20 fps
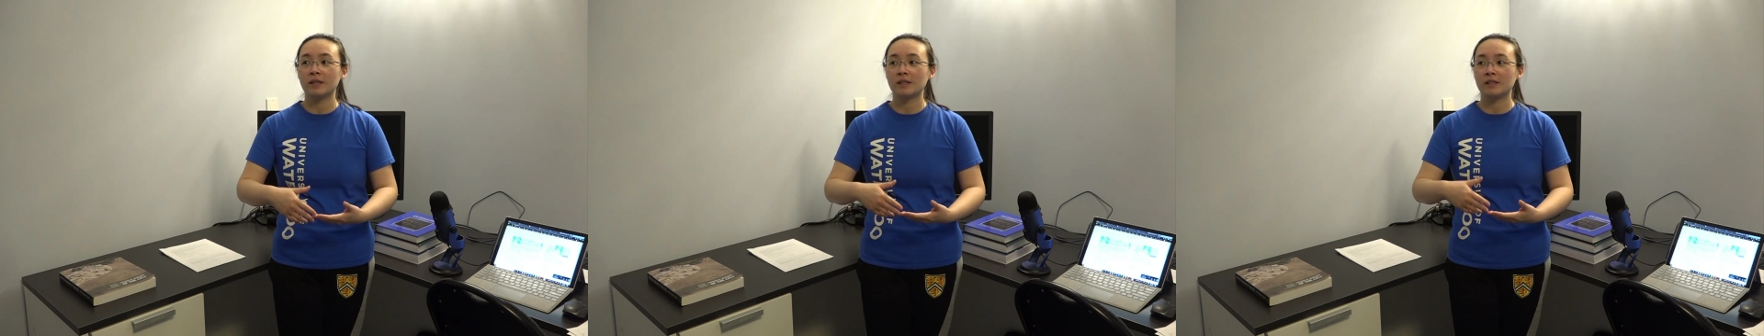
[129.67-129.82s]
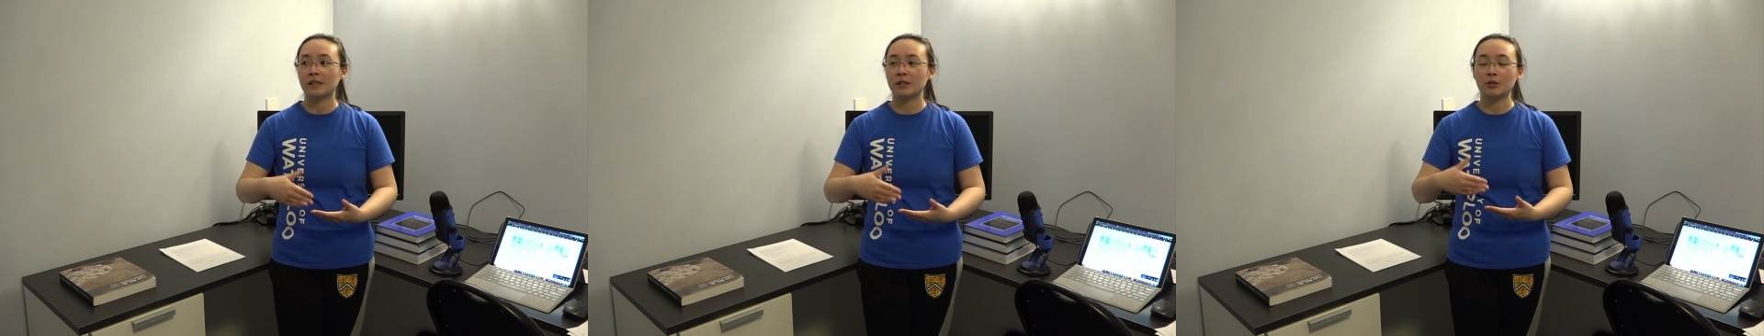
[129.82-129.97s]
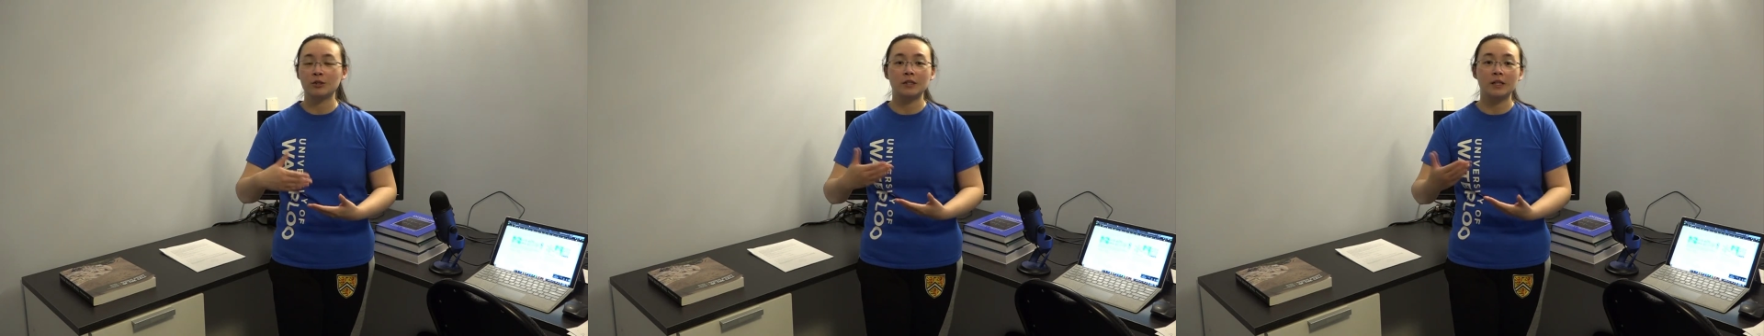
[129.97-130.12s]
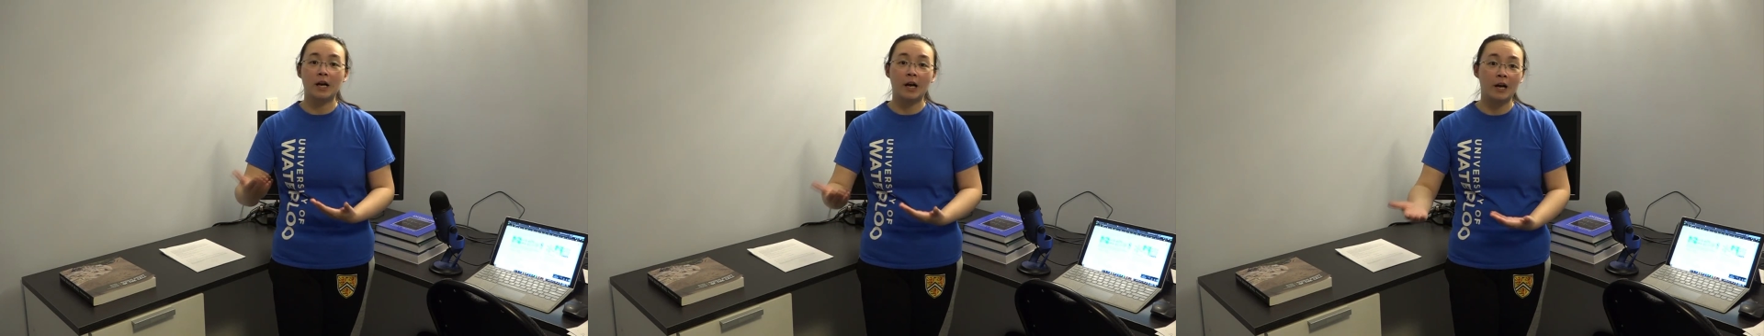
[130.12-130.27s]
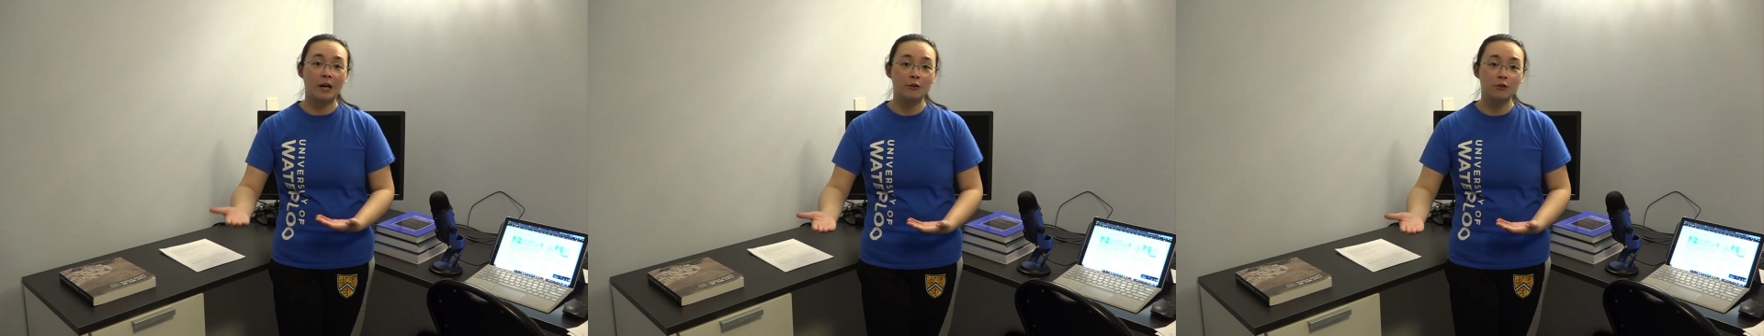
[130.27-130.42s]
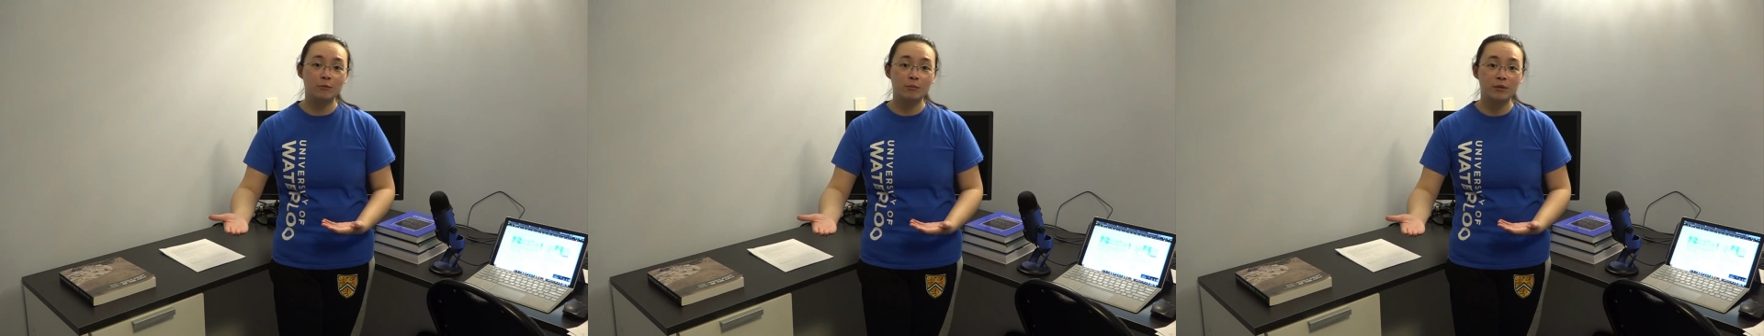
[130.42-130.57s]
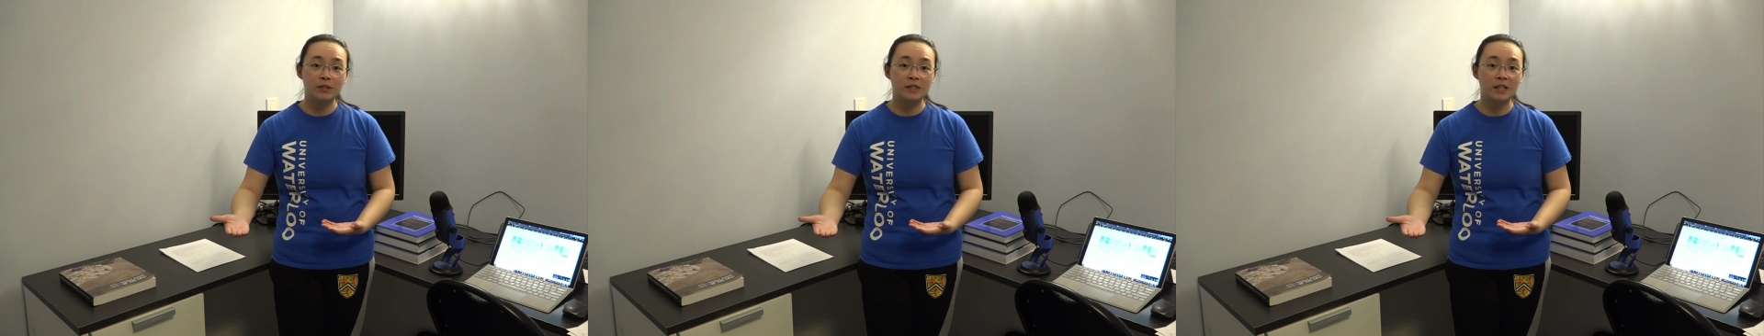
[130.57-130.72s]
essentially
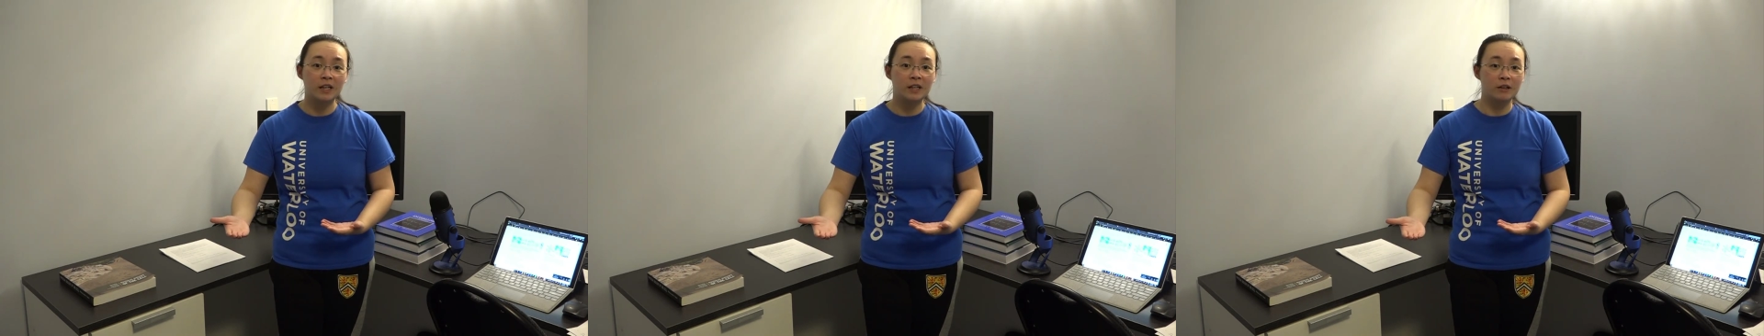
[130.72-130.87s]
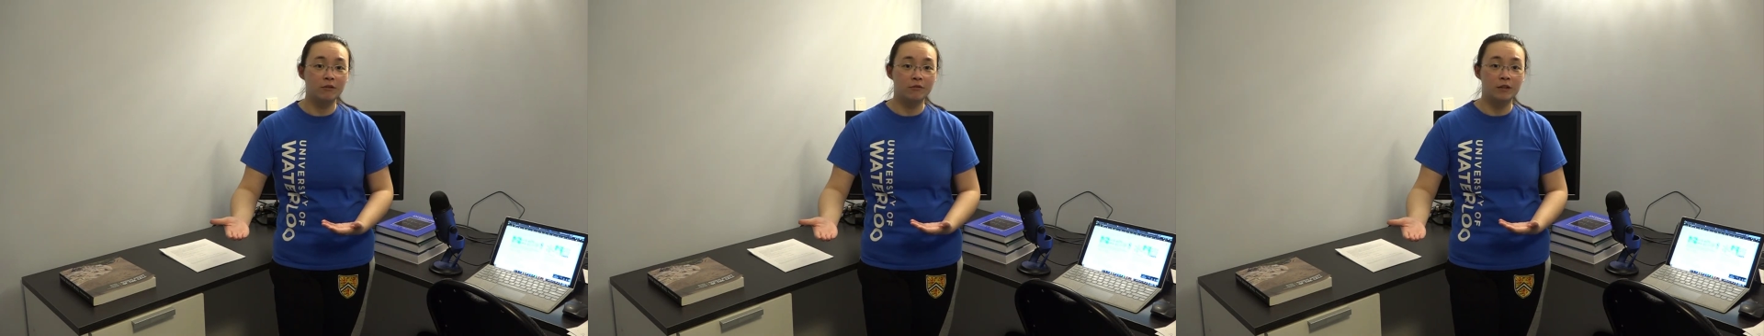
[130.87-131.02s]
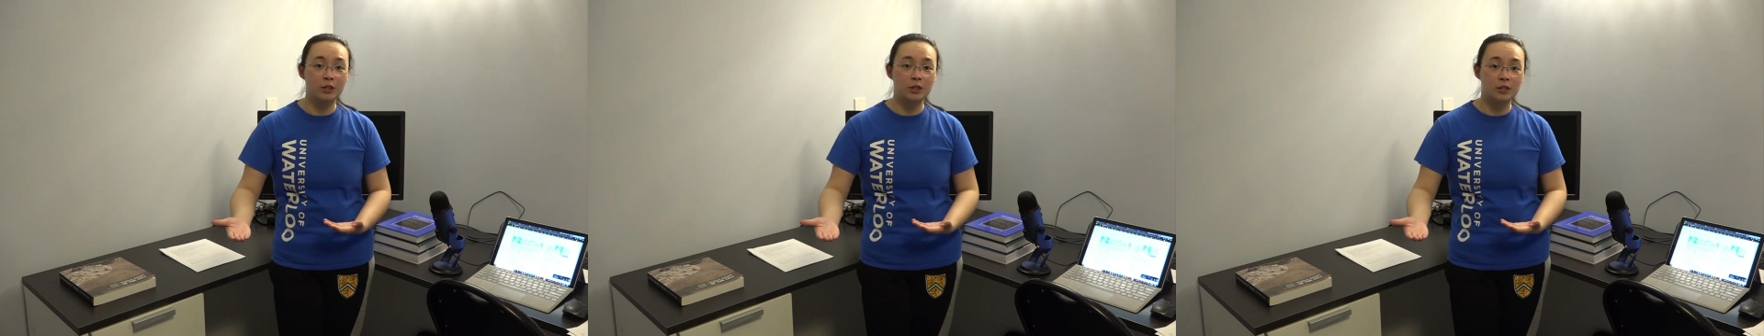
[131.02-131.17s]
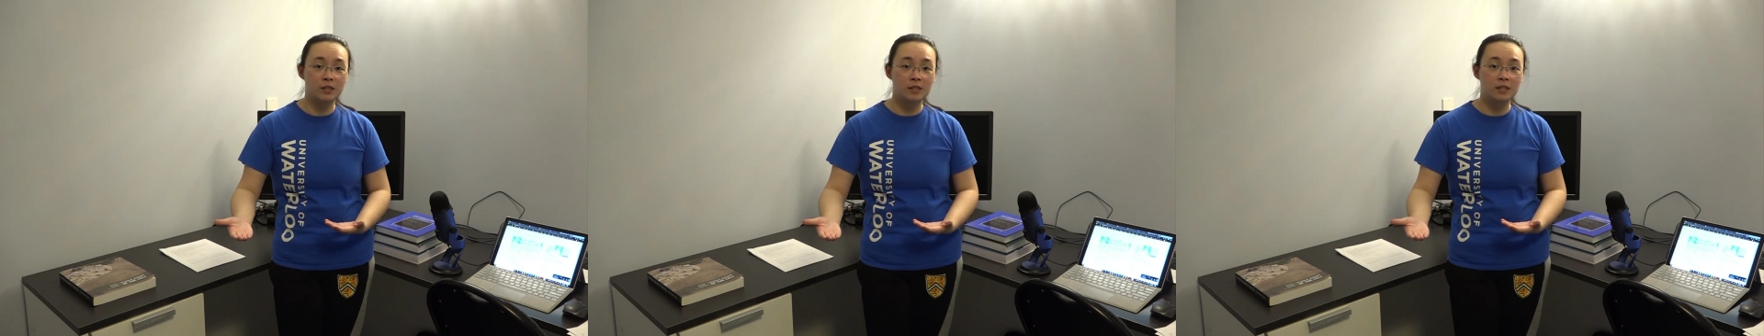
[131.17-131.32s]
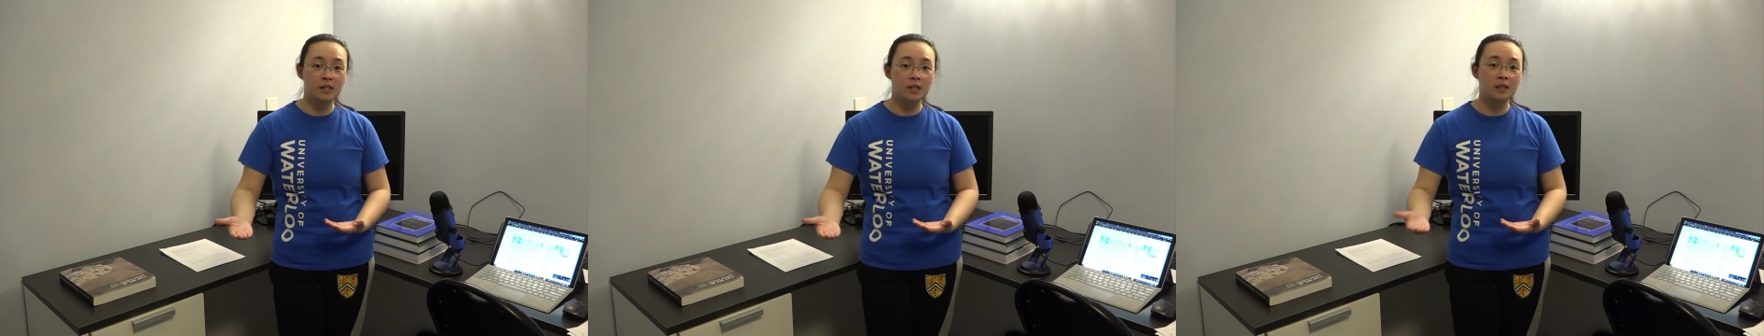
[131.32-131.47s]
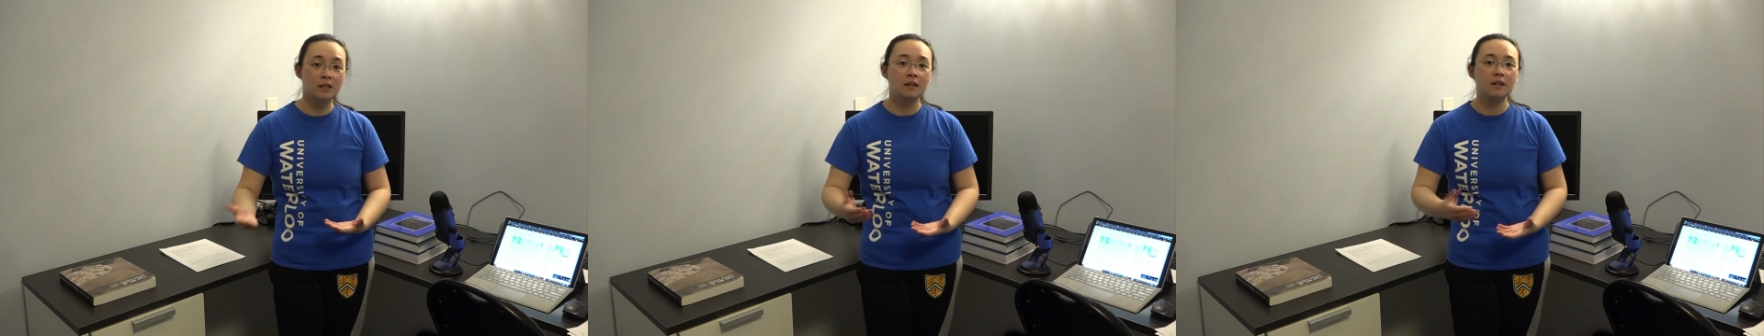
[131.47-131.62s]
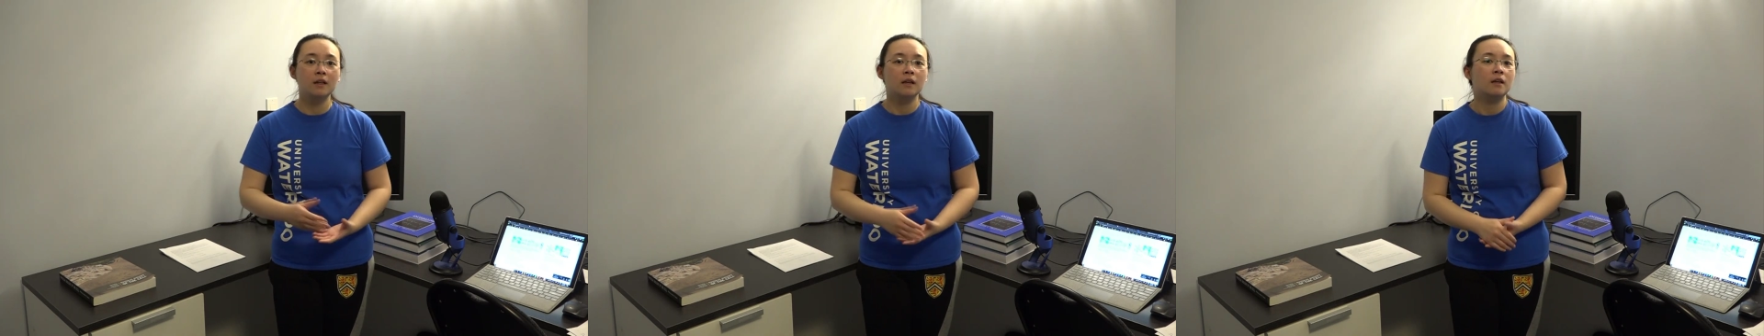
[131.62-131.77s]
100%
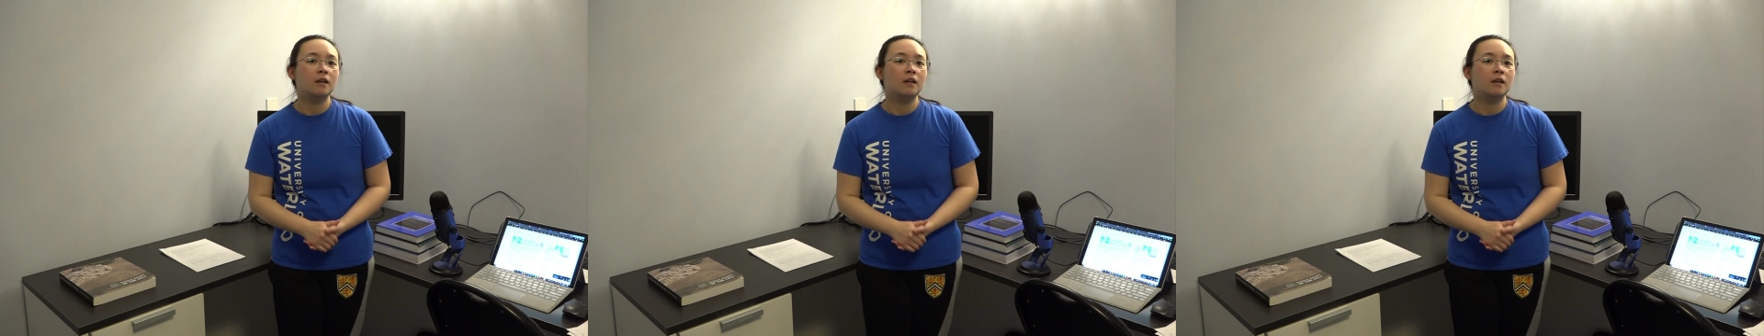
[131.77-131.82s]
efficiency